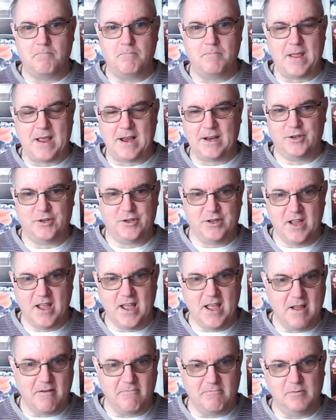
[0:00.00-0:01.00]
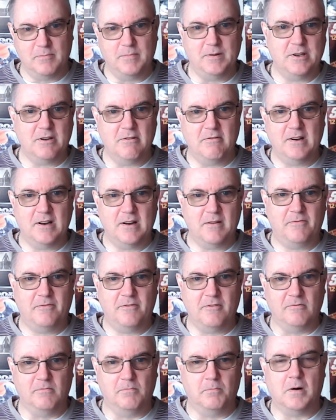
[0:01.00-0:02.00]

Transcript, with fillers: next year we'll be doing a full